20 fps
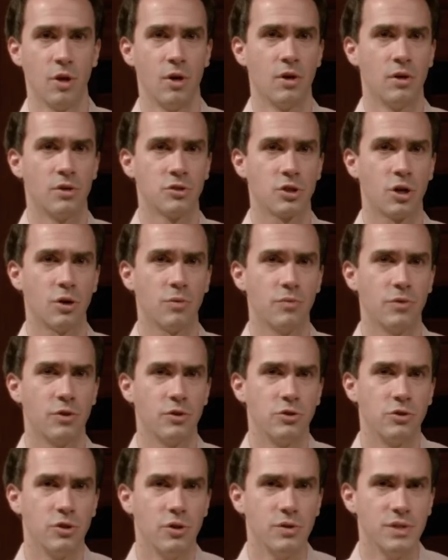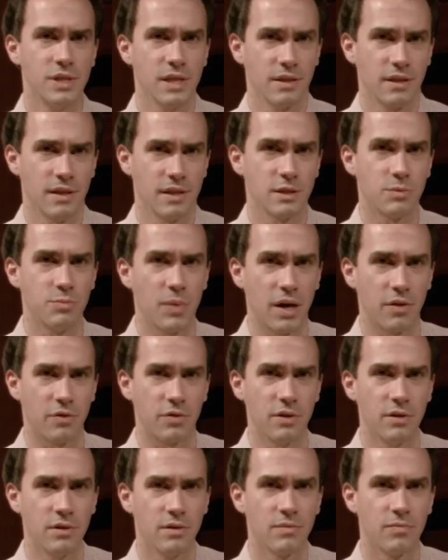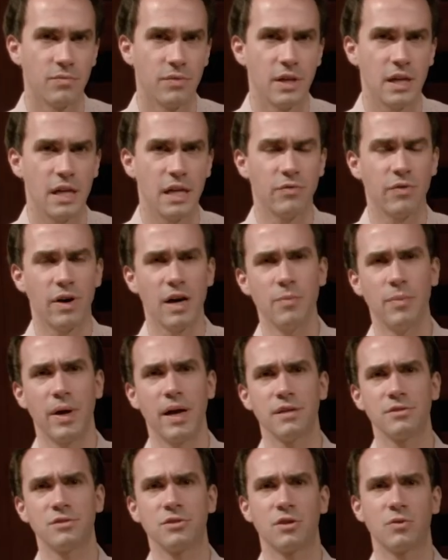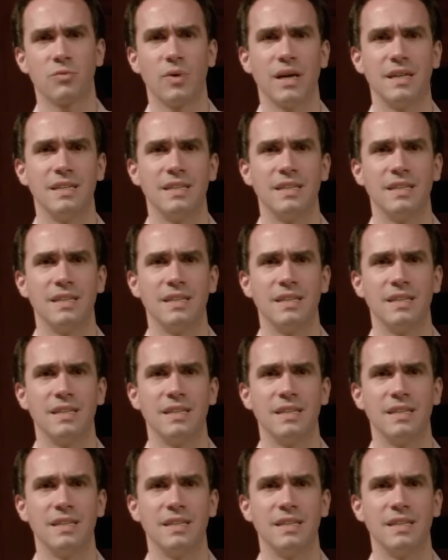So using this method, if I'm asked to write